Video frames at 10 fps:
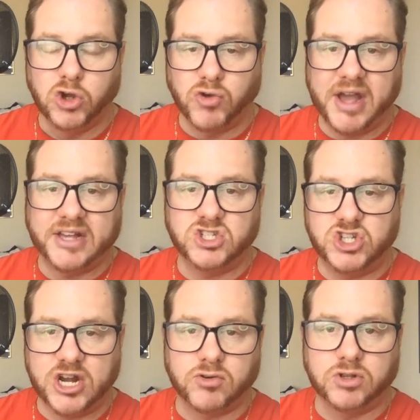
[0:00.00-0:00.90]
Greg's
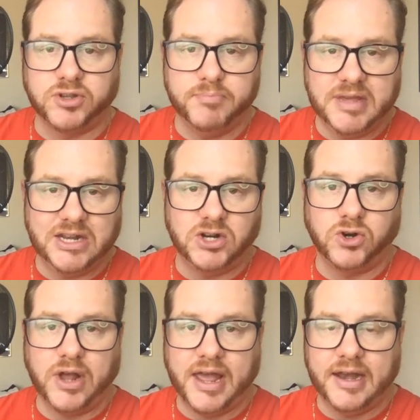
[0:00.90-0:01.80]
general
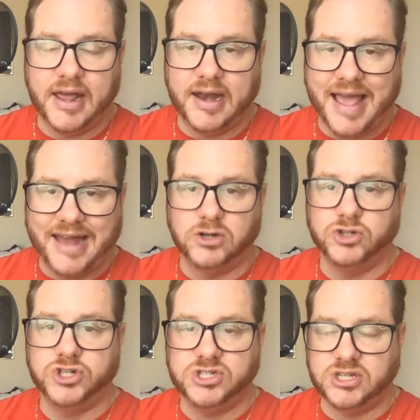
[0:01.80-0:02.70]
demeanor and
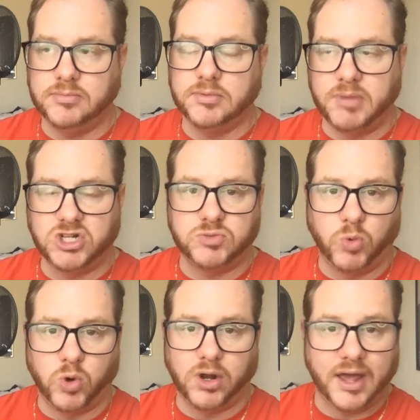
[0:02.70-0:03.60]
energy seemed much
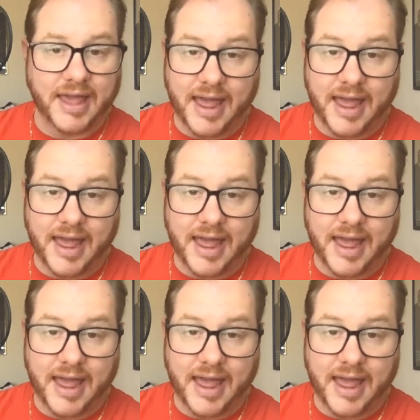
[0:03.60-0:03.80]
more like,